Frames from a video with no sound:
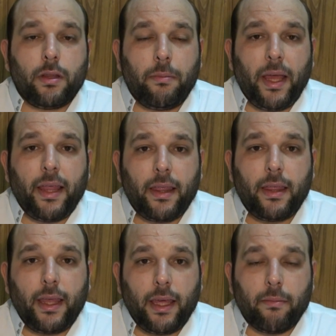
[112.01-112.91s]
main
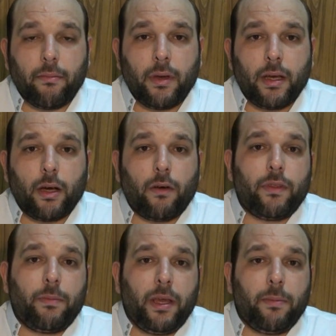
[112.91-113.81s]
theme
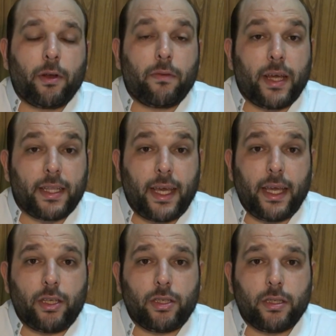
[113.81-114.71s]
of the people of that
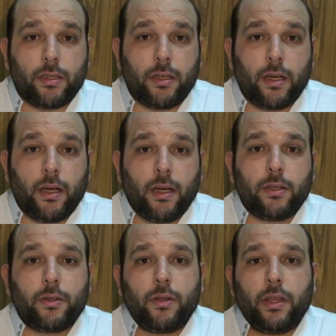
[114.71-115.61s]
age.
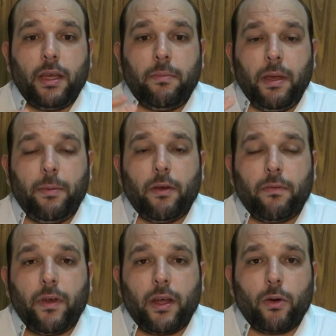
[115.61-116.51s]
So the people
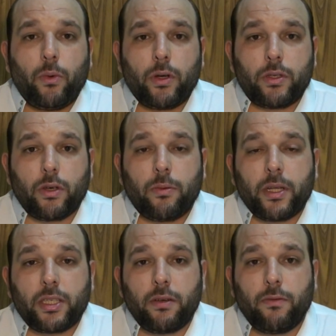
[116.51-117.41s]
of Pharaoh were so
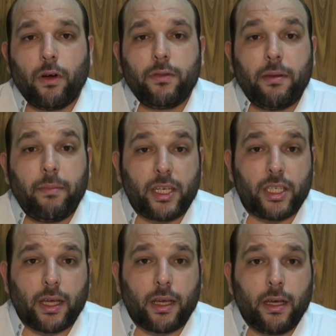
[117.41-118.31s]
much involved in
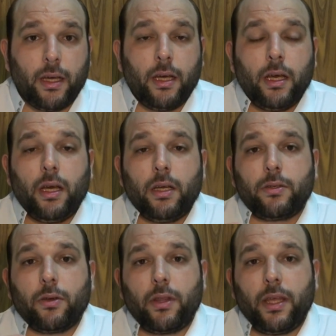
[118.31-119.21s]
magic.
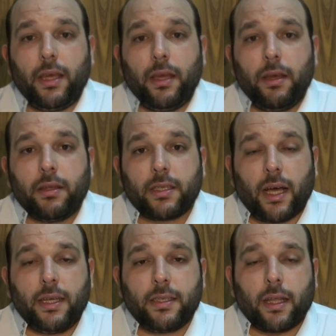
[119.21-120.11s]
So the
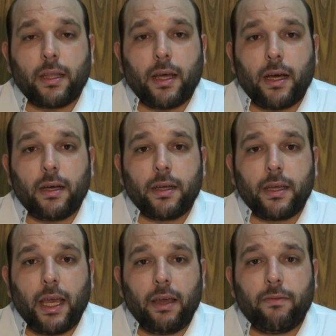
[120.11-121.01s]
signs that Allah
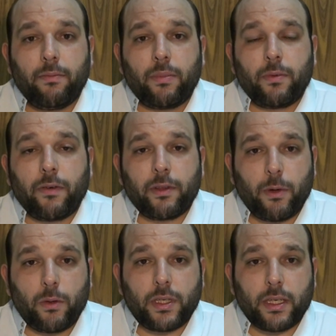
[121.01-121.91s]
gave
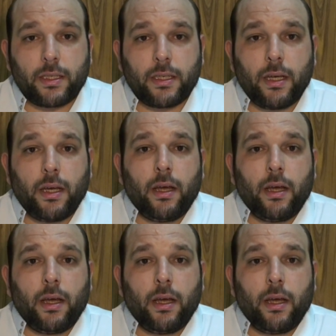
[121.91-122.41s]
Prophet Moses